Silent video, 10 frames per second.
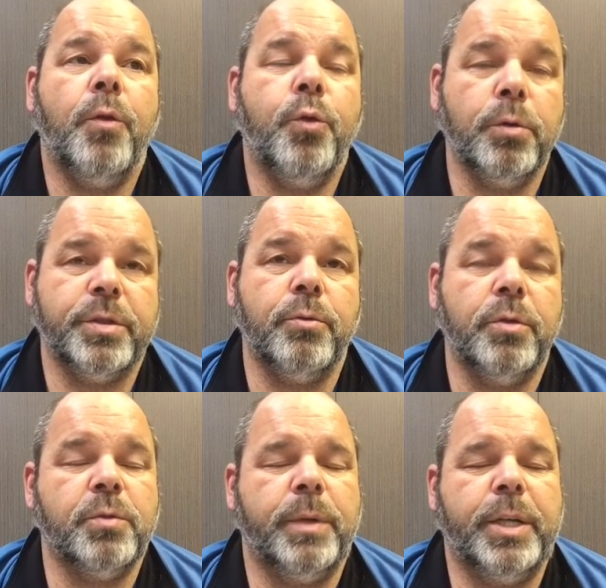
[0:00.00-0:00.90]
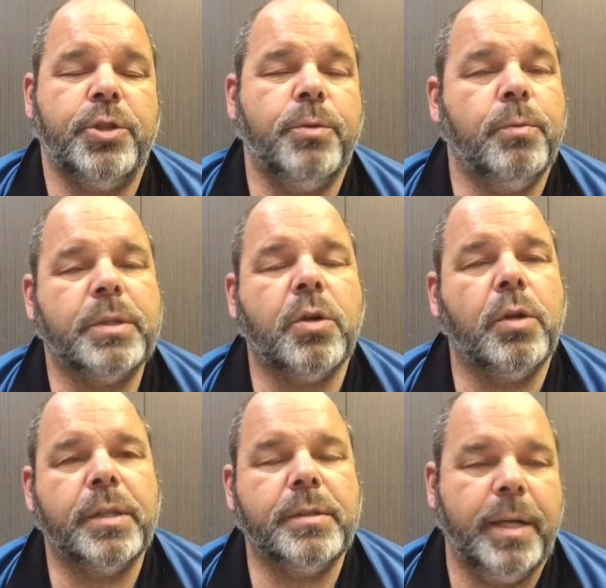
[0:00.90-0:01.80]
those schools will issue what's
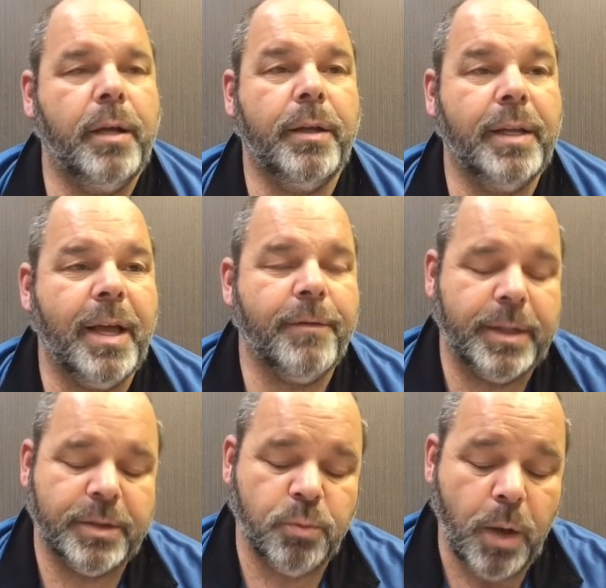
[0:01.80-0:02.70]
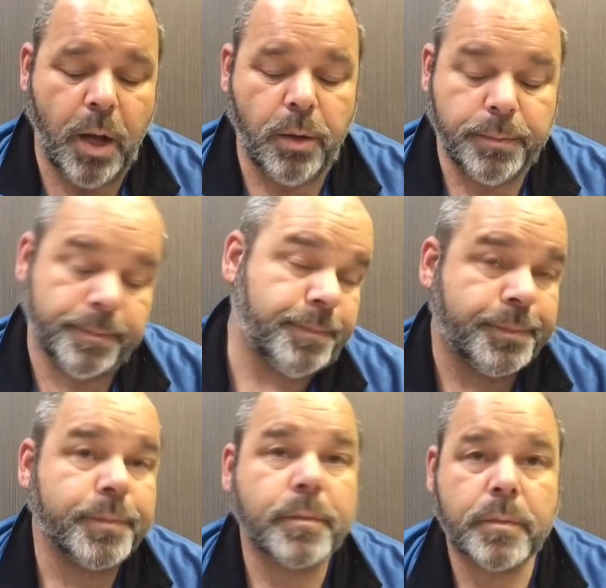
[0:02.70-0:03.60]
called a TL11 as well,
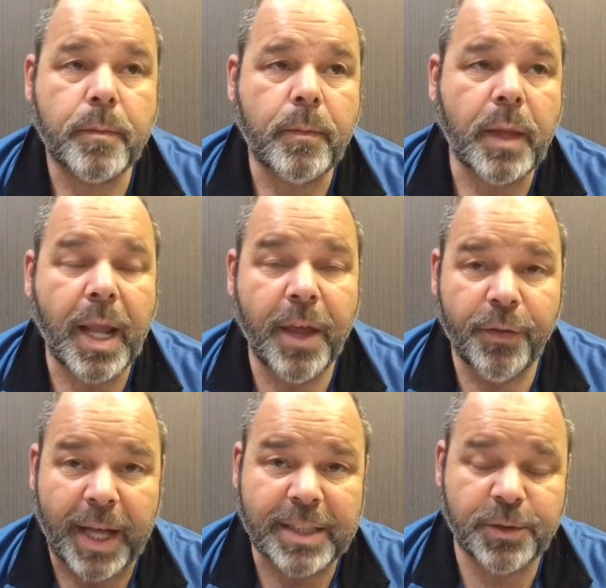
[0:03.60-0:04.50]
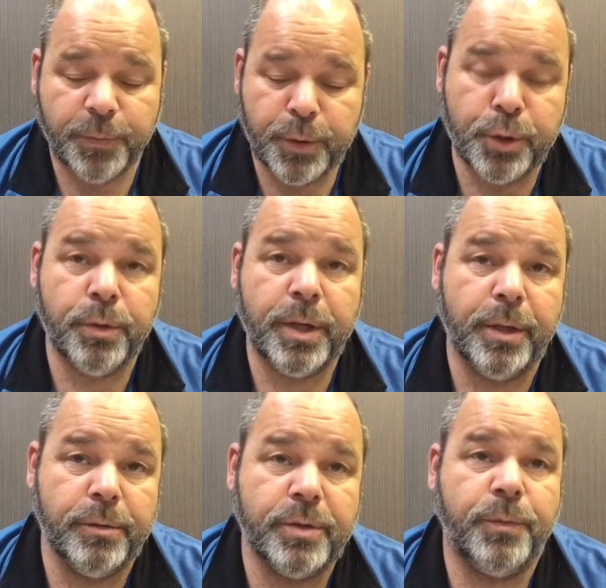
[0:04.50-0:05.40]
and that's for you to
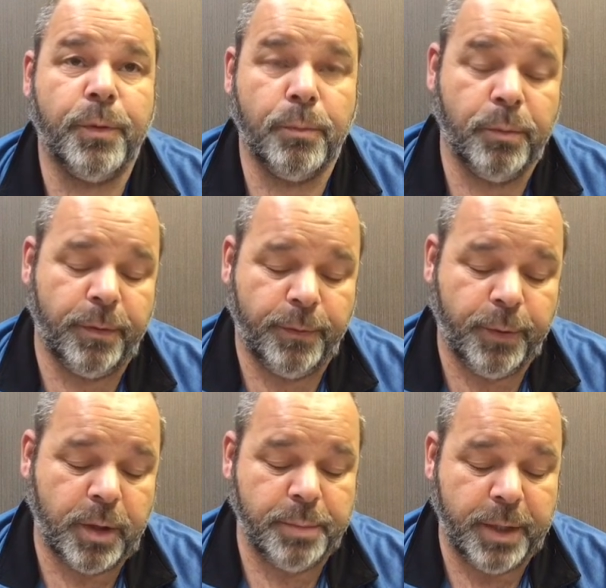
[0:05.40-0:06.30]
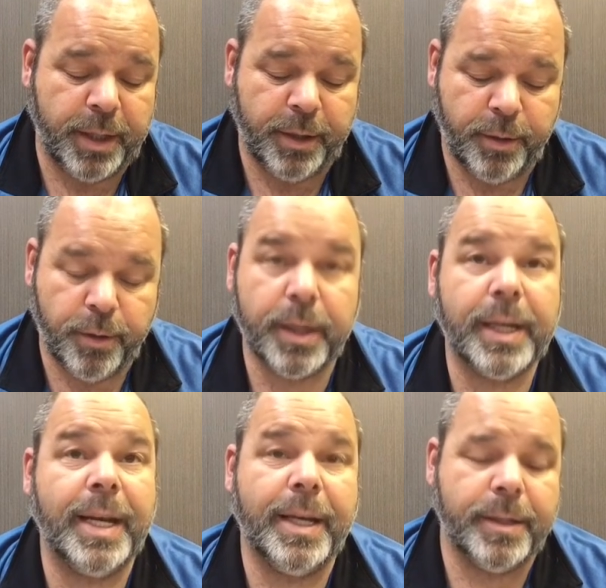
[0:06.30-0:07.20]
use for completing your
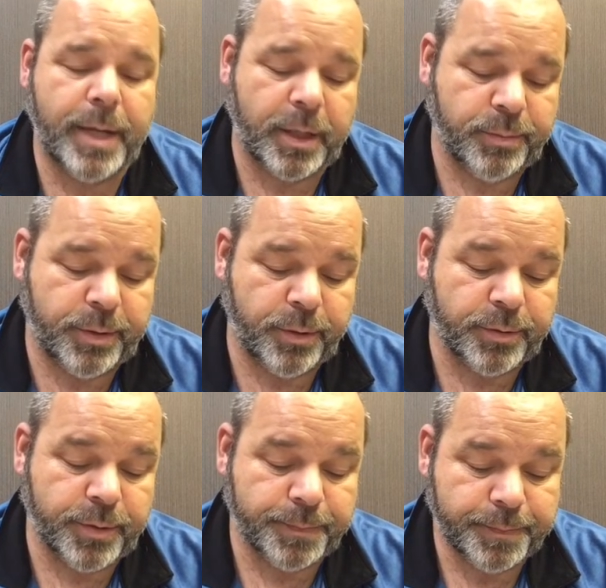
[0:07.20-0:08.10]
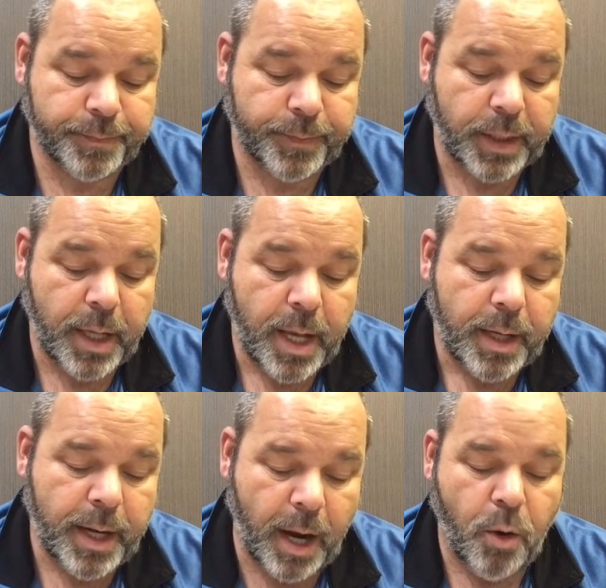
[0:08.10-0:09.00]
Canadian tax returns.
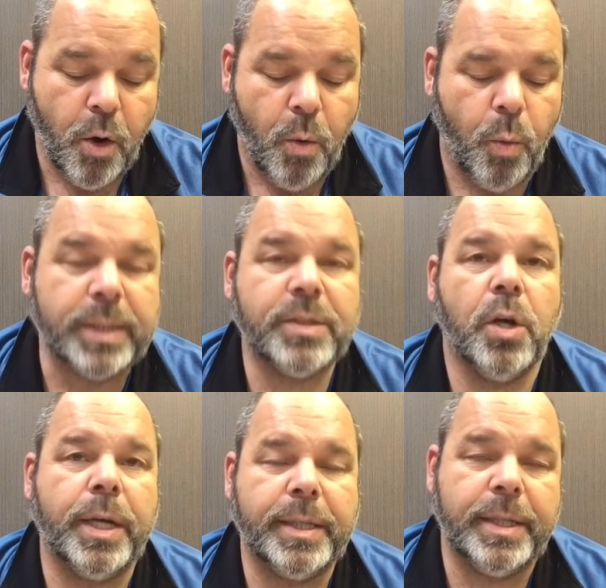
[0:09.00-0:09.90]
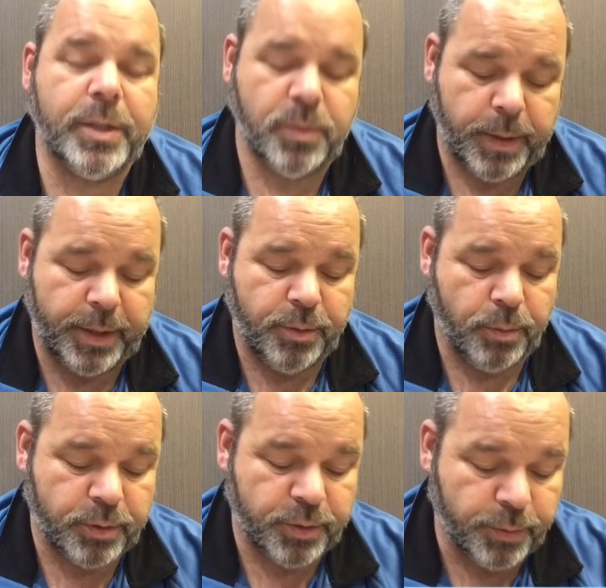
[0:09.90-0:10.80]
Now, what's on a
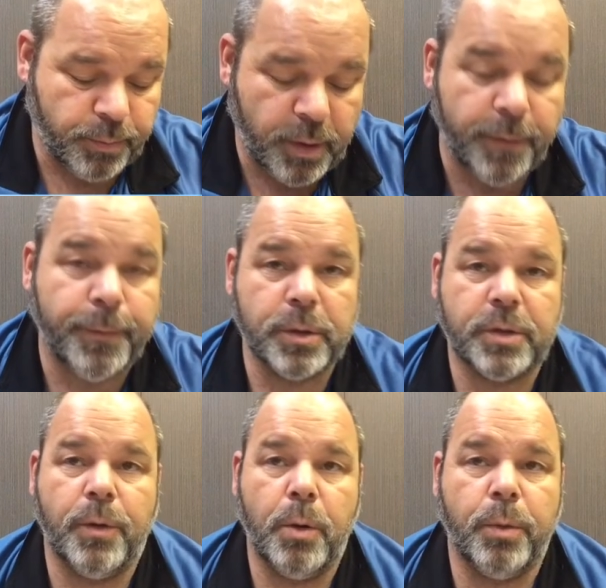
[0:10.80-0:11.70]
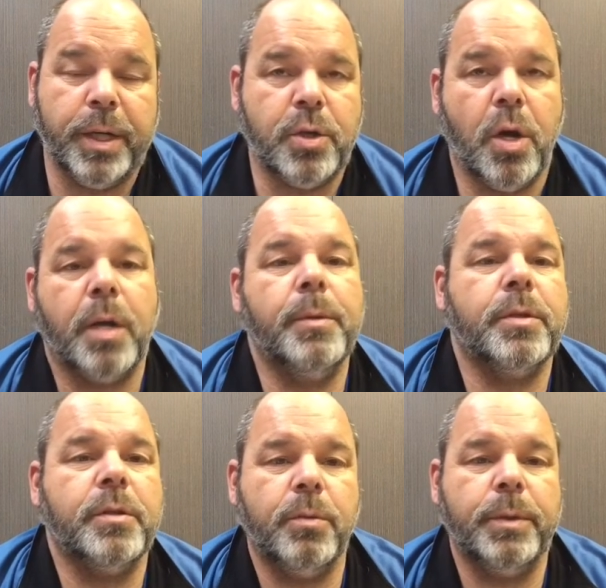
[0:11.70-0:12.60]
T2202? Well, first of all, we're going to talk
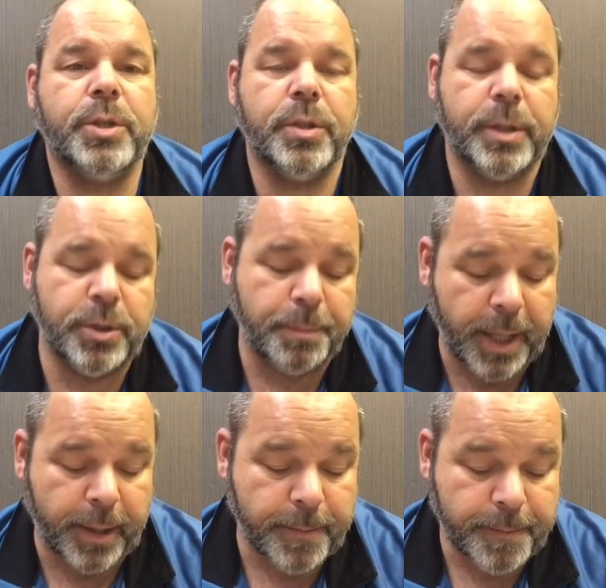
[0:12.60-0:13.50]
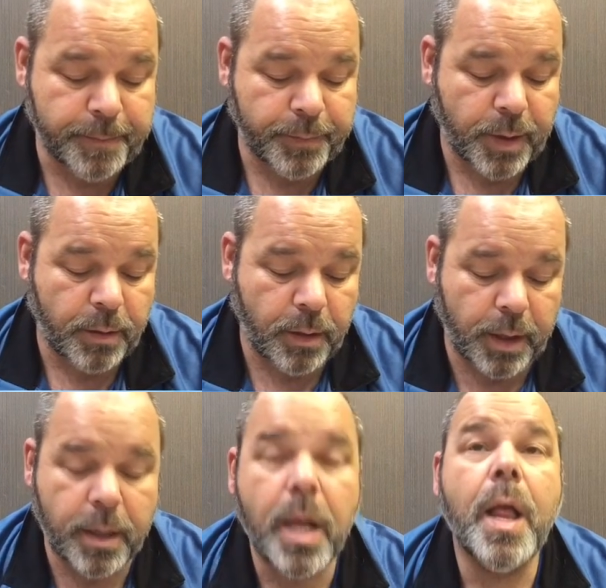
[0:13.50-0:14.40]
about the tuition that you paid, all
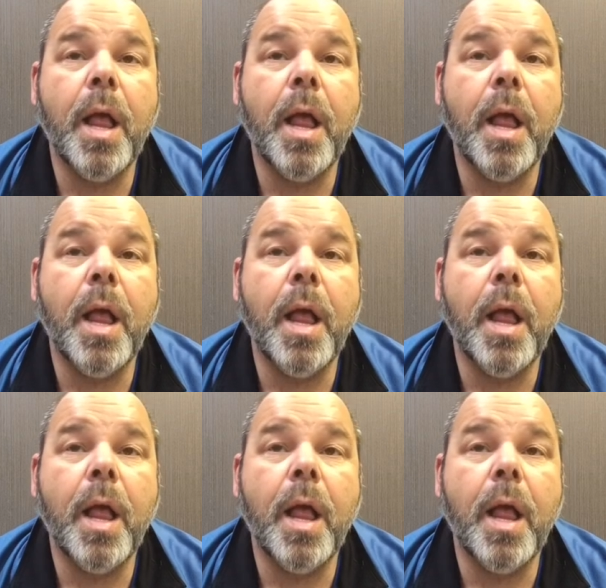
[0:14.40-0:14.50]
right?